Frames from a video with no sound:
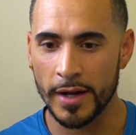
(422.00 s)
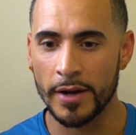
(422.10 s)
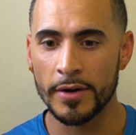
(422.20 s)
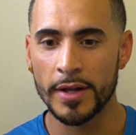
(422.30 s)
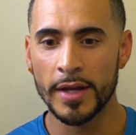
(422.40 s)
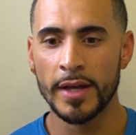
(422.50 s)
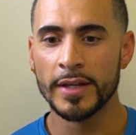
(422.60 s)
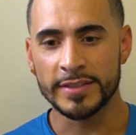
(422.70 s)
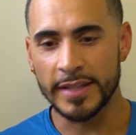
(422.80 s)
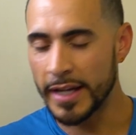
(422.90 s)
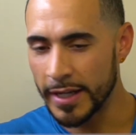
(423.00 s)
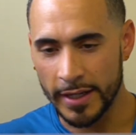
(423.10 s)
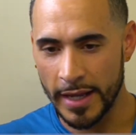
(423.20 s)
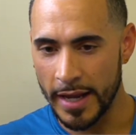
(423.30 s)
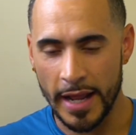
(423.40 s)
out, standing
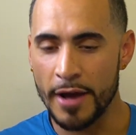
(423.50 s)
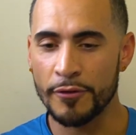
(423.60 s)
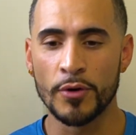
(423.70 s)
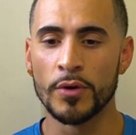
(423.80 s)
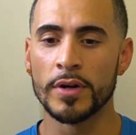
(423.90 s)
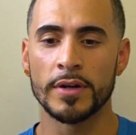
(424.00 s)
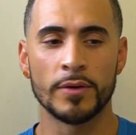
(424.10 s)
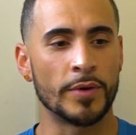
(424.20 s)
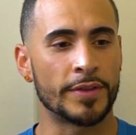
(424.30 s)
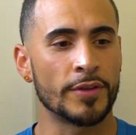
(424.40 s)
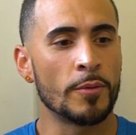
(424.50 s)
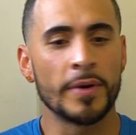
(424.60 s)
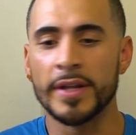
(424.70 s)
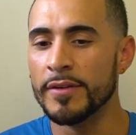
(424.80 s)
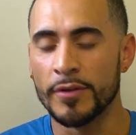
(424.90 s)
at half court with
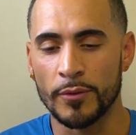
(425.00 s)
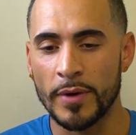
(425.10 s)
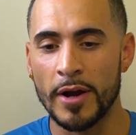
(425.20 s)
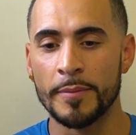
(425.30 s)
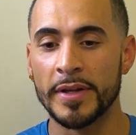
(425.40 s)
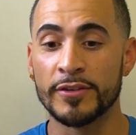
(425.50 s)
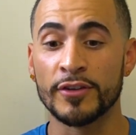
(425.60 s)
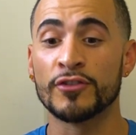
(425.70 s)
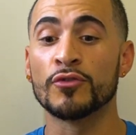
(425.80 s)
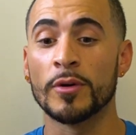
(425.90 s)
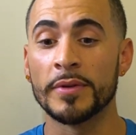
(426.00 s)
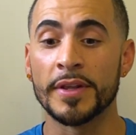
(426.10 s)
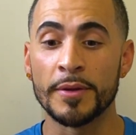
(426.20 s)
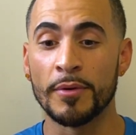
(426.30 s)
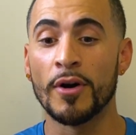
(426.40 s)
nobody even around me, just
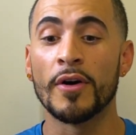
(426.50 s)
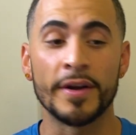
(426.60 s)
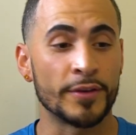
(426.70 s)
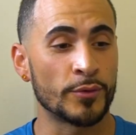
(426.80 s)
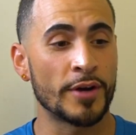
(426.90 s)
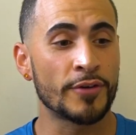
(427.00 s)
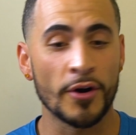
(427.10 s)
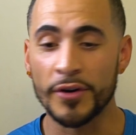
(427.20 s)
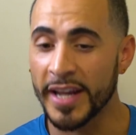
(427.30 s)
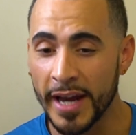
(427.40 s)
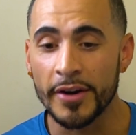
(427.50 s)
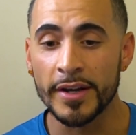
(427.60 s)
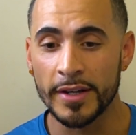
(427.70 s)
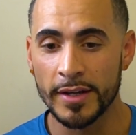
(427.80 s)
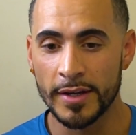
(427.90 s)
dribbling the ball, and the ref called a
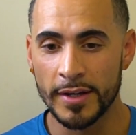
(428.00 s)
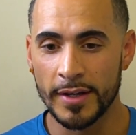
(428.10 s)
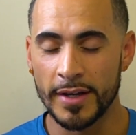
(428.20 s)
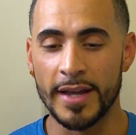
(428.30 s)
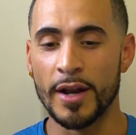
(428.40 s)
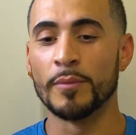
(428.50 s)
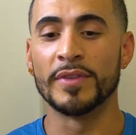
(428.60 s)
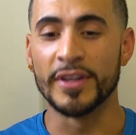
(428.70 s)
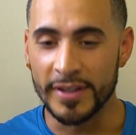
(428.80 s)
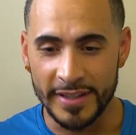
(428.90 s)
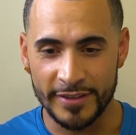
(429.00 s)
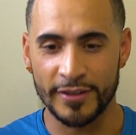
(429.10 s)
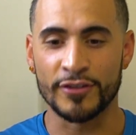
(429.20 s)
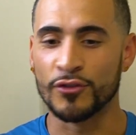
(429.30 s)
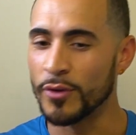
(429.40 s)
carry. And I'm literally
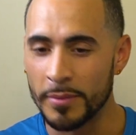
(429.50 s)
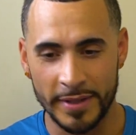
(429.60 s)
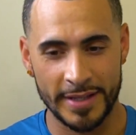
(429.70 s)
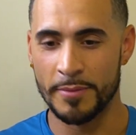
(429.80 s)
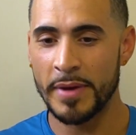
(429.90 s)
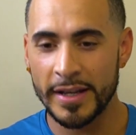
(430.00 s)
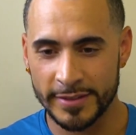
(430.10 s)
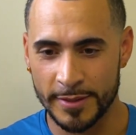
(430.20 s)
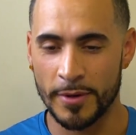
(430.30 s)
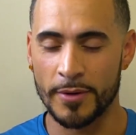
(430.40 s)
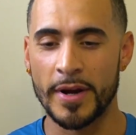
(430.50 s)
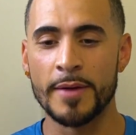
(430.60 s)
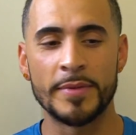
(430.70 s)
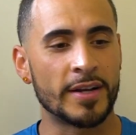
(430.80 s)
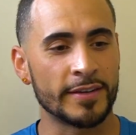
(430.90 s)
just dribbling the basketball,
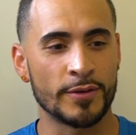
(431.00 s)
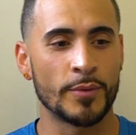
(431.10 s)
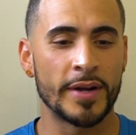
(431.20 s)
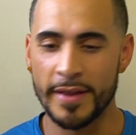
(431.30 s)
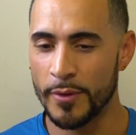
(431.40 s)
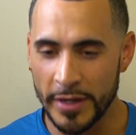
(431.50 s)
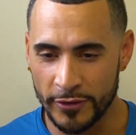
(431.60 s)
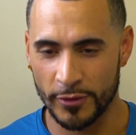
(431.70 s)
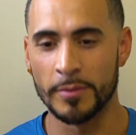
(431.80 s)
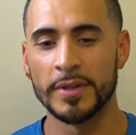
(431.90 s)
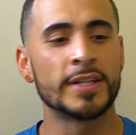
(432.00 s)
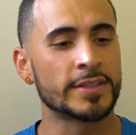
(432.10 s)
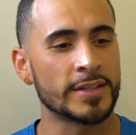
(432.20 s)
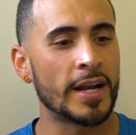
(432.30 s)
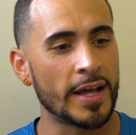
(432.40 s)
right? Because the way that we dribble it
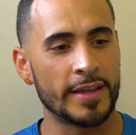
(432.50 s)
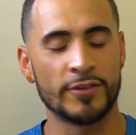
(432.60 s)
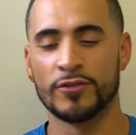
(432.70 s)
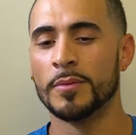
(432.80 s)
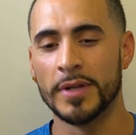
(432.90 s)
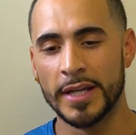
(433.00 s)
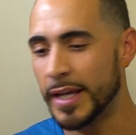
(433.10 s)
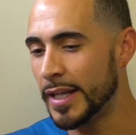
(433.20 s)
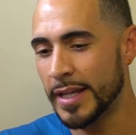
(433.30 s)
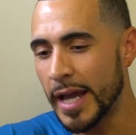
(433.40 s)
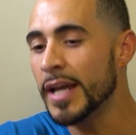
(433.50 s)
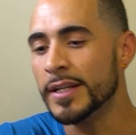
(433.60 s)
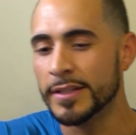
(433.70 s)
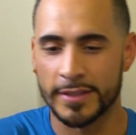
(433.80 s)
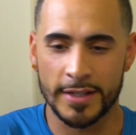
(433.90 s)
is not how they dribbled it in the
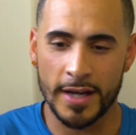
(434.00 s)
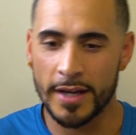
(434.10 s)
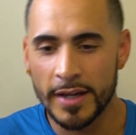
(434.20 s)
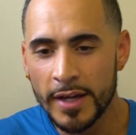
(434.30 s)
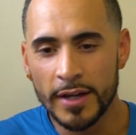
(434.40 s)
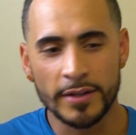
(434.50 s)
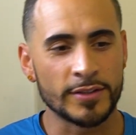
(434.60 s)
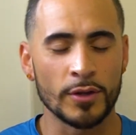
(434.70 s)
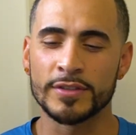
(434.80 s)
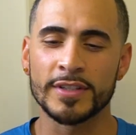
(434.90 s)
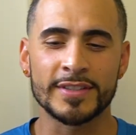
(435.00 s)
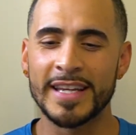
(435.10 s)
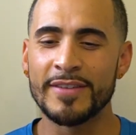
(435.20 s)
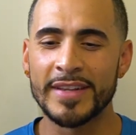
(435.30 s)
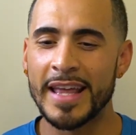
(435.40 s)
80s. And so just
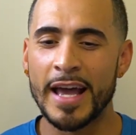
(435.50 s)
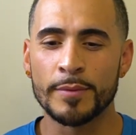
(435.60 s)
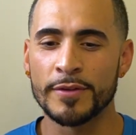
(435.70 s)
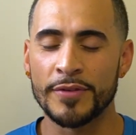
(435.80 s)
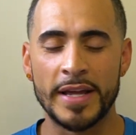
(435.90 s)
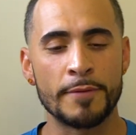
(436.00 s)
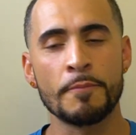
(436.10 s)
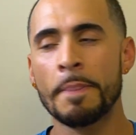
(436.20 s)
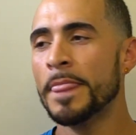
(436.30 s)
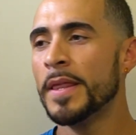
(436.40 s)
even the ebbs and